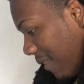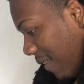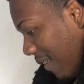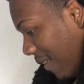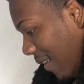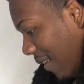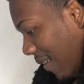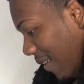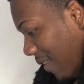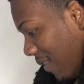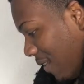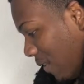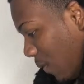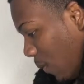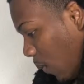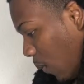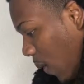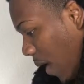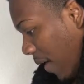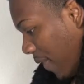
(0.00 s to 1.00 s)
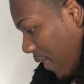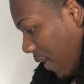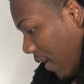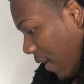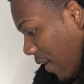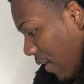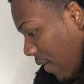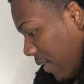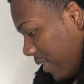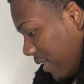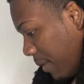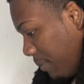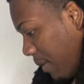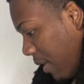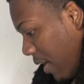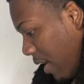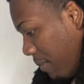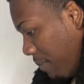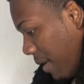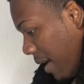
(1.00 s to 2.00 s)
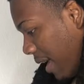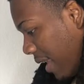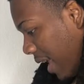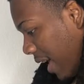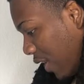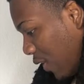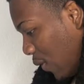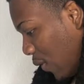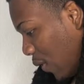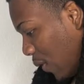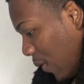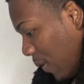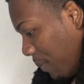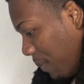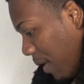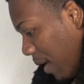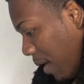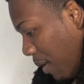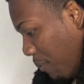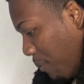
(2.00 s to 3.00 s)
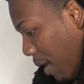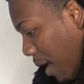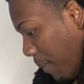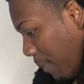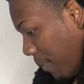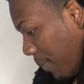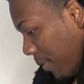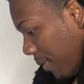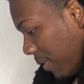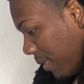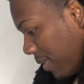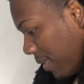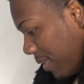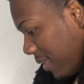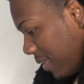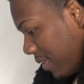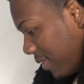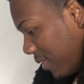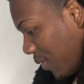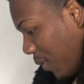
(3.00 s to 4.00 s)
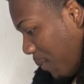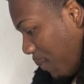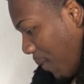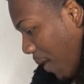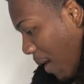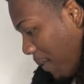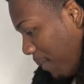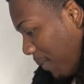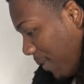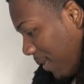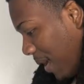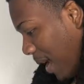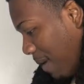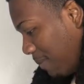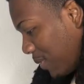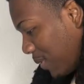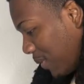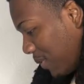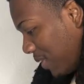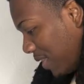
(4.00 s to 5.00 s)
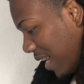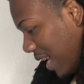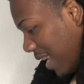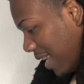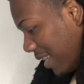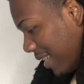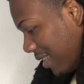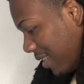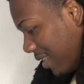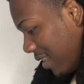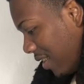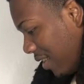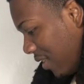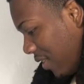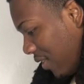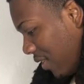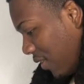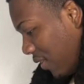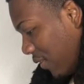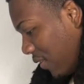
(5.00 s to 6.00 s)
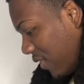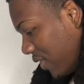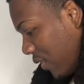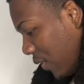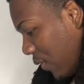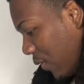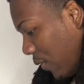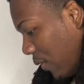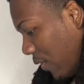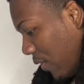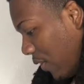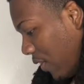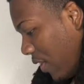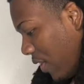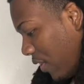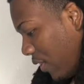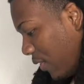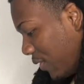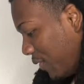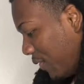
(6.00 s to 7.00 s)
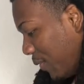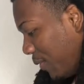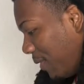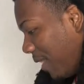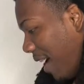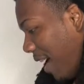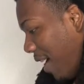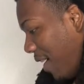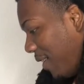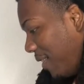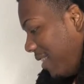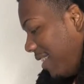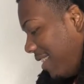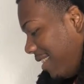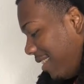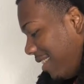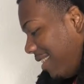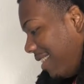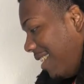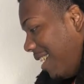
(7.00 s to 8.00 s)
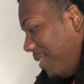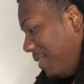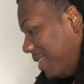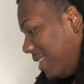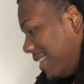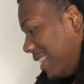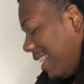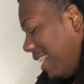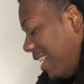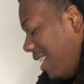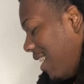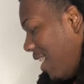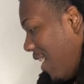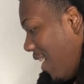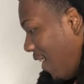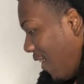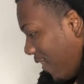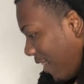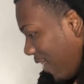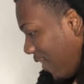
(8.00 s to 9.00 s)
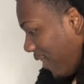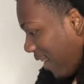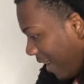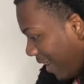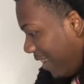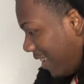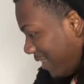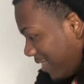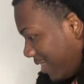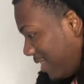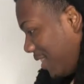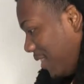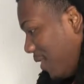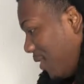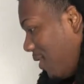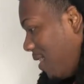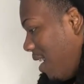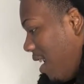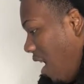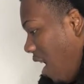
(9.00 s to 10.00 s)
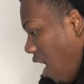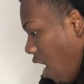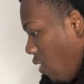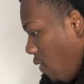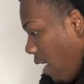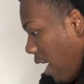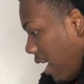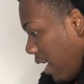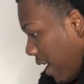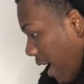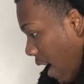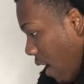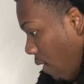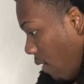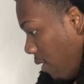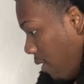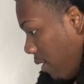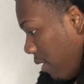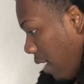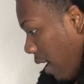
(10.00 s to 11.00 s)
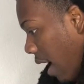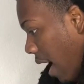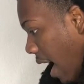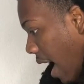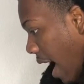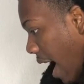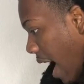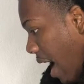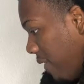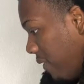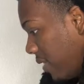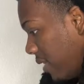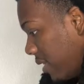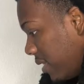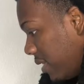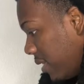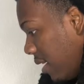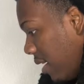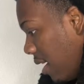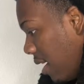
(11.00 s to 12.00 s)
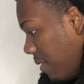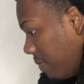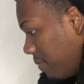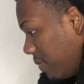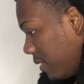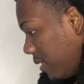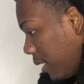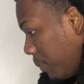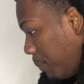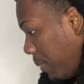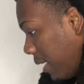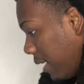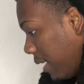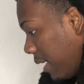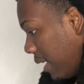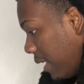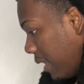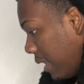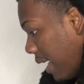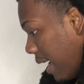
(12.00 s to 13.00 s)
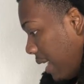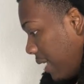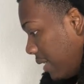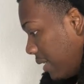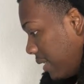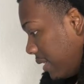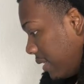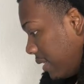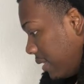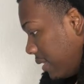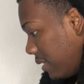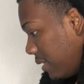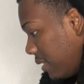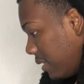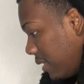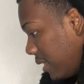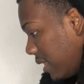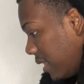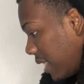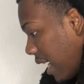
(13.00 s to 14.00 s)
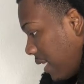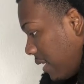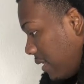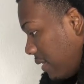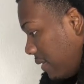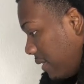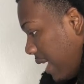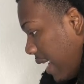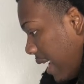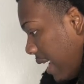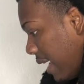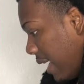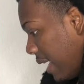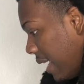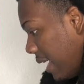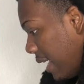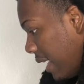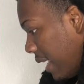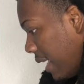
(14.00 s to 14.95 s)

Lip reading: Oh, why the hell is a married man like you popular? So popular. I'm so jealous. You're too loud. Now we said. Okay, let's continue. All right, now I have this depicted that the size of day